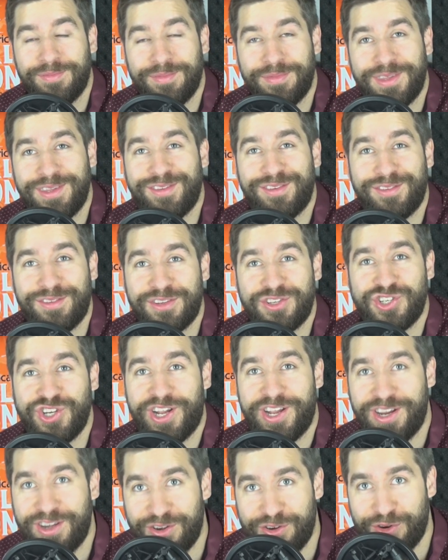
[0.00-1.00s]
This is a
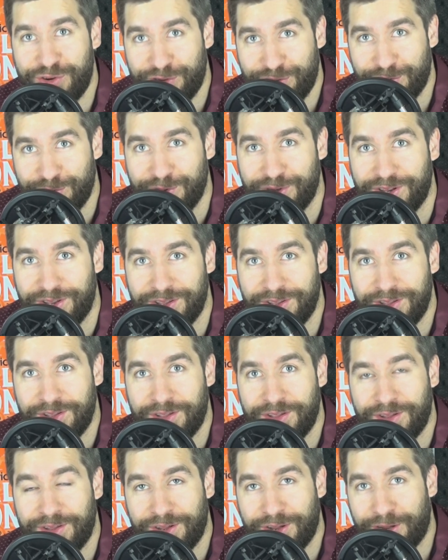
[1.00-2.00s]
giant nursery
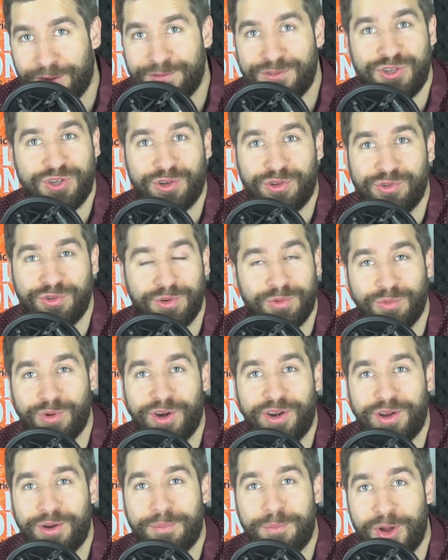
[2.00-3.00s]
of children
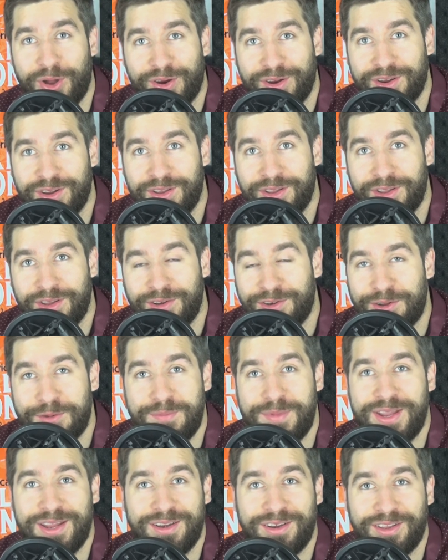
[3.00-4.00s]
running amok,
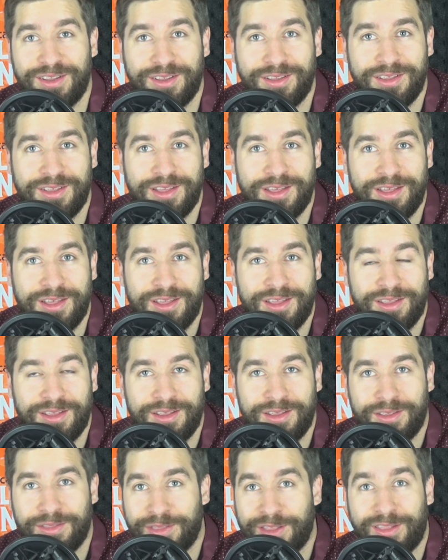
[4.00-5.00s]
demanding
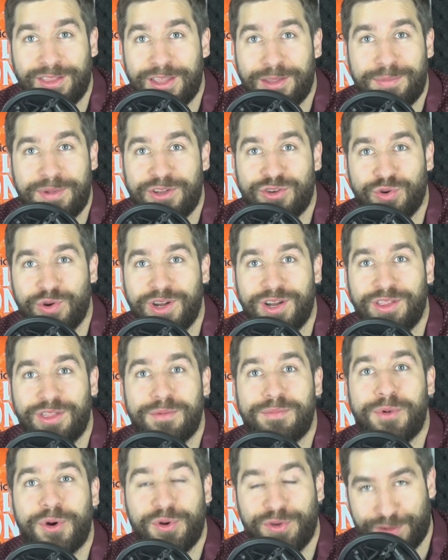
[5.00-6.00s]
that they be treated the
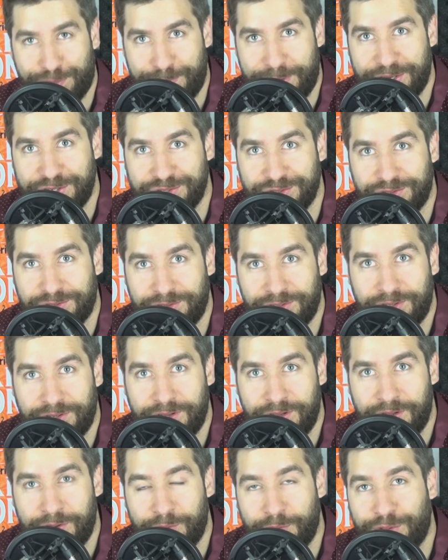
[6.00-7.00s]
most special,
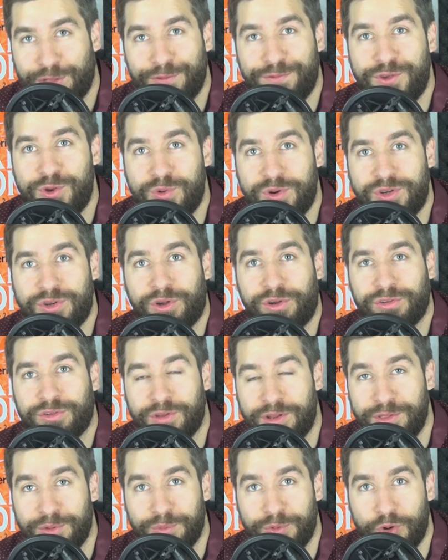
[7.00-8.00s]
with the few adults
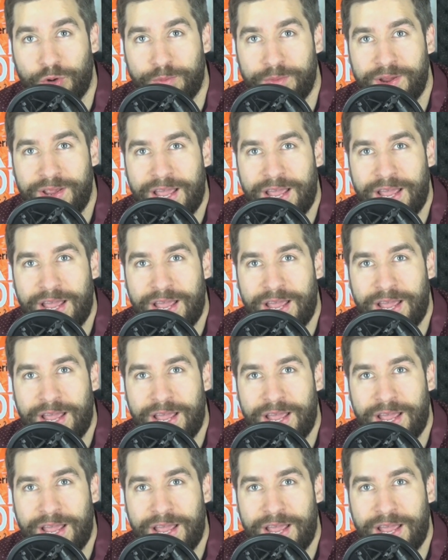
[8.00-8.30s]
in the room